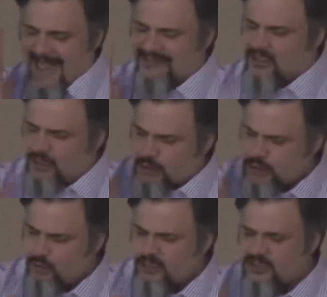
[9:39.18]
at the
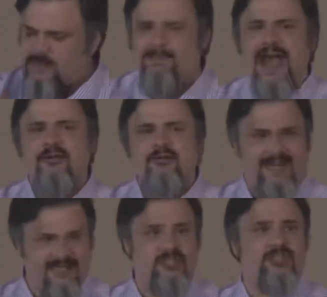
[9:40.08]
closest
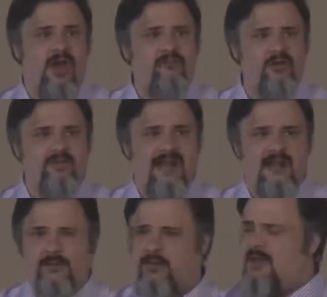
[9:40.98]
boundary as a software
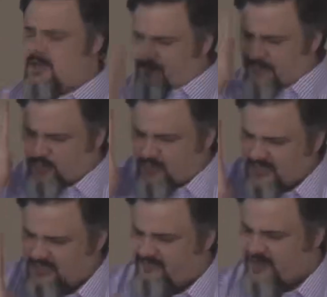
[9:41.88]
developer
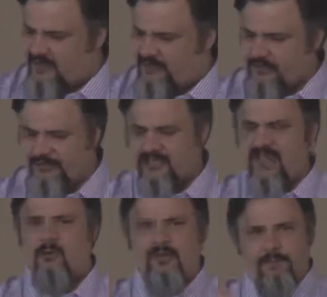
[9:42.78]
between the variables
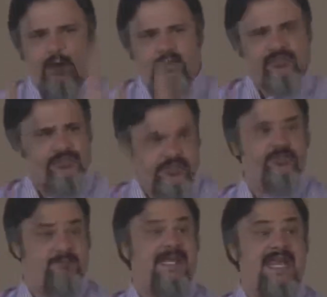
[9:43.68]
and where the
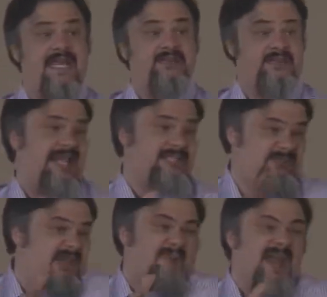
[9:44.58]
parsers begins. So
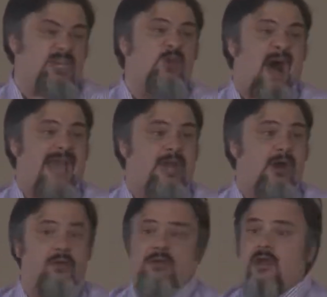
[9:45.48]
that's in my UI
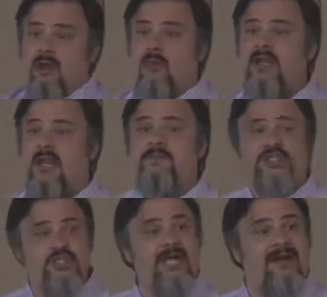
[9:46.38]
code when it
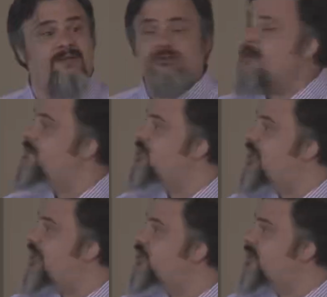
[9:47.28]
comes to JavaScript
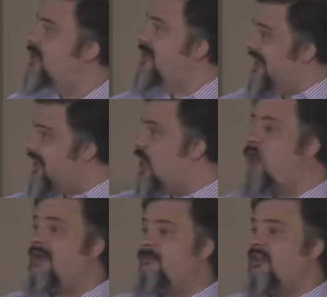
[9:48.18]
injection.
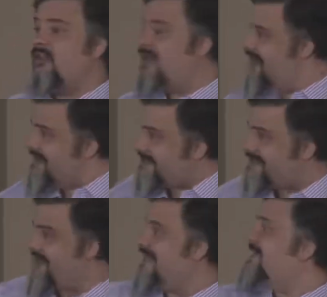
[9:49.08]
Encode everything,
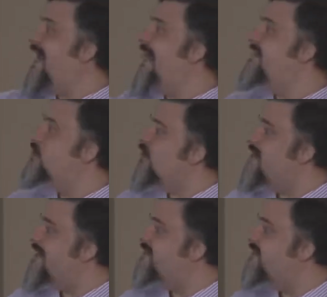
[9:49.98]
sanitize where
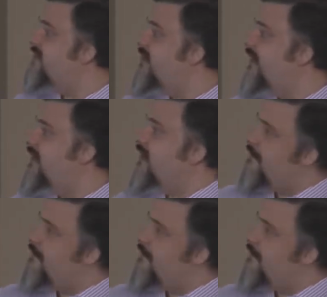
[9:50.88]
necessary,